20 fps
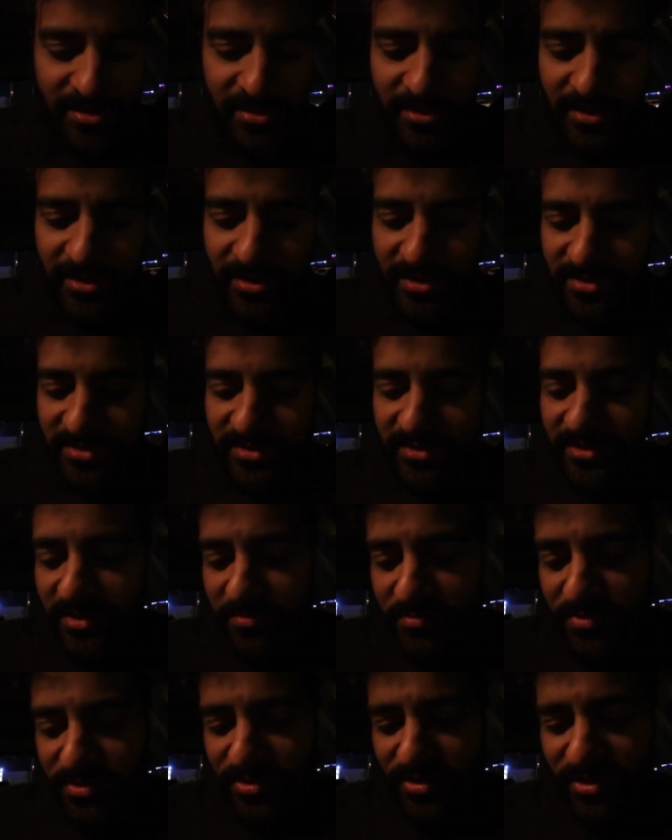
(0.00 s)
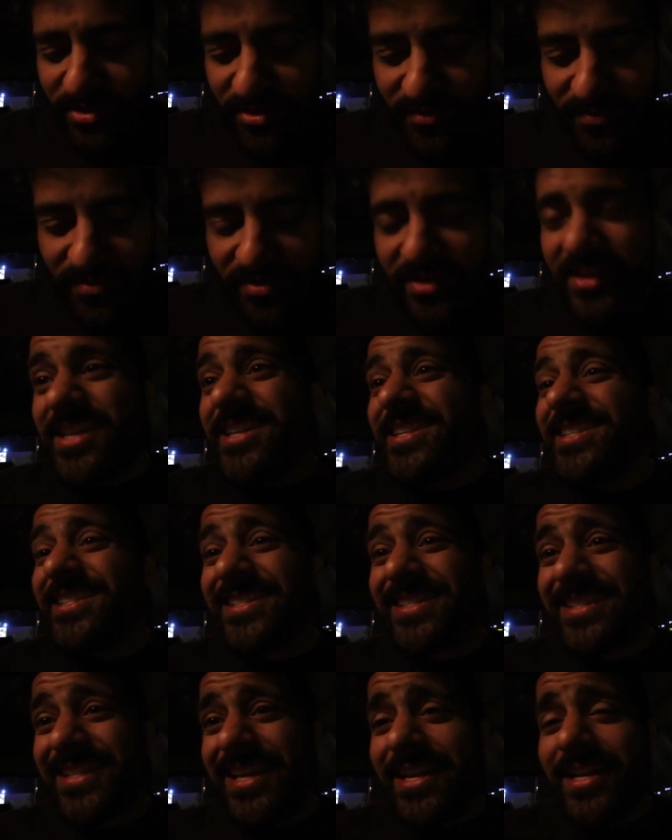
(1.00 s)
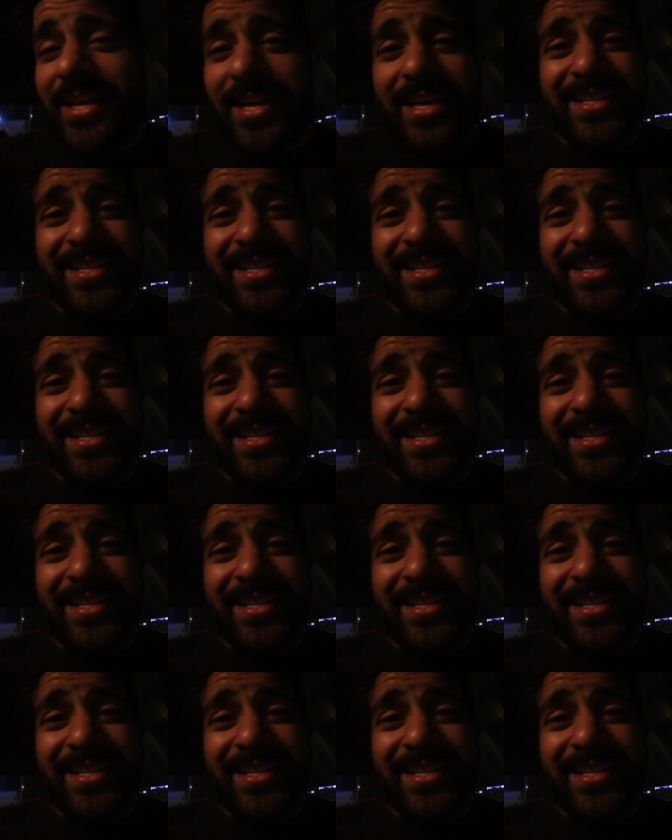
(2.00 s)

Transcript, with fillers: Let us observe said